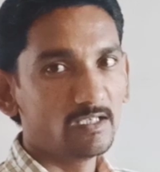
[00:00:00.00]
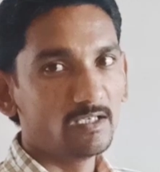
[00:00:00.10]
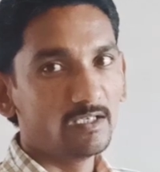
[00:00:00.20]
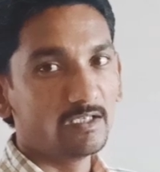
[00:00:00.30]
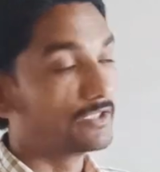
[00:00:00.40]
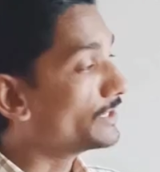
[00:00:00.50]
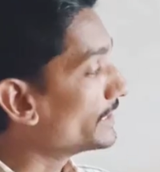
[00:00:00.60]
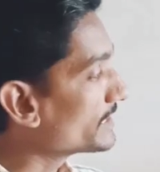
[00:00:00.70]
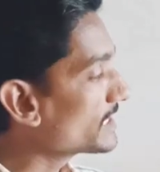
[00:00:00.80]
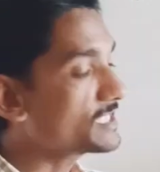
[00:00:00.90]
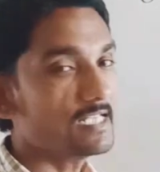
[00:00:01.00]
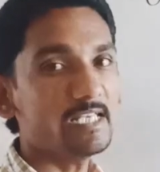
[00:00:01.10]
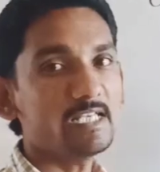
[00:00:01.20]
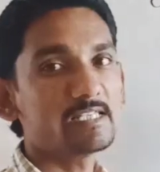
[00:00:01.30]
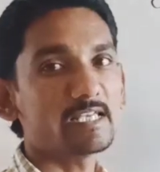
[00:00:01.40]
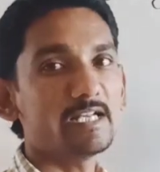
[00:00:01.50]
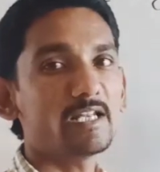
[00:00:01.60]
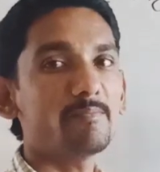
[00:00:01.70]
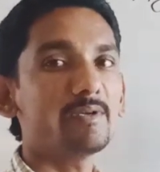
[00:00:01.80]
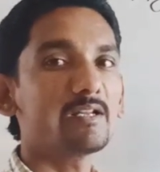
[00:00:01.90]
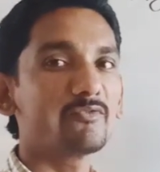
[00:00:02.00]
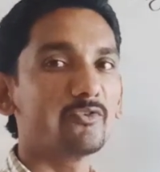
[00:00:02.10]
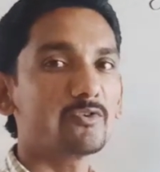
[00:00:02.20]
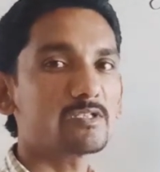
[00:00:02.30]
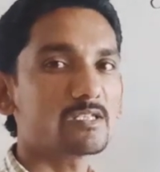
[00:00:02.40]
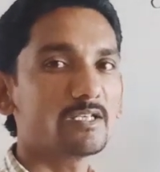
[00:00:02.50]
the necessary centripetal force,